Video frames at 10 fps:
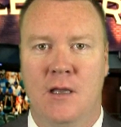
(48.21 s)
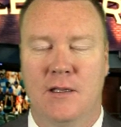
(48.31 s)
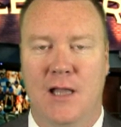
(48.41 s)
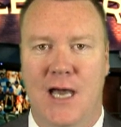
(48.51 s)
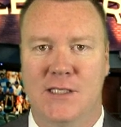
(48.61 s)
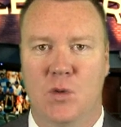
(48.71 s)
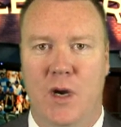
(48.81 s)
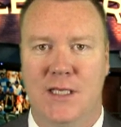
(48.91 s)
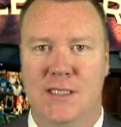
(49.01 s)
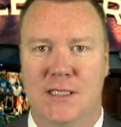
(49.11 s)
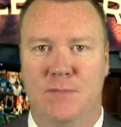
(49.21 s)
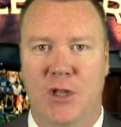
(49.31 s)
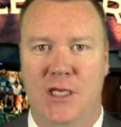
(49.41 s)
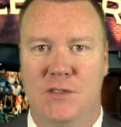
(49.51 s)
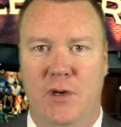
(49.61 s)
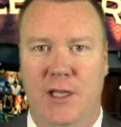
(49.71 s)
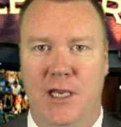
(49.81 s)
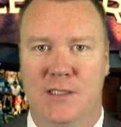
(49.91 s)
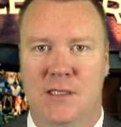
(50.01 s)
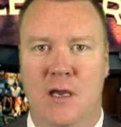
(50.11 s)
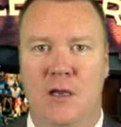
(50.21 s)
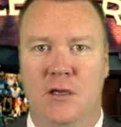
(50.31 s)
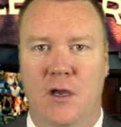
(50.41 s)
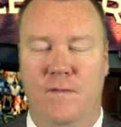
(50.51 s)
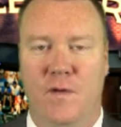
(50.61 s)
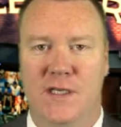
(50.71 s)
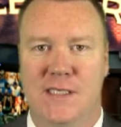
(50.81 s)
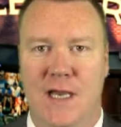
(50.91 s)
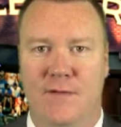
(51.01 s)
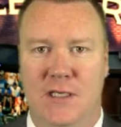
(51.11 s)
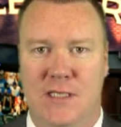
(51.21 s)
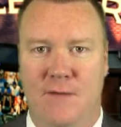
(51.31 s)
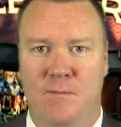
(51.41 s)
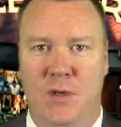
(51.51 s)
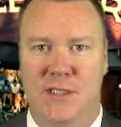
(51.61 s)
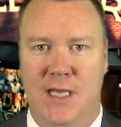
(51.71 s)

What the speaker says: The last 26 plays released, good for 77%.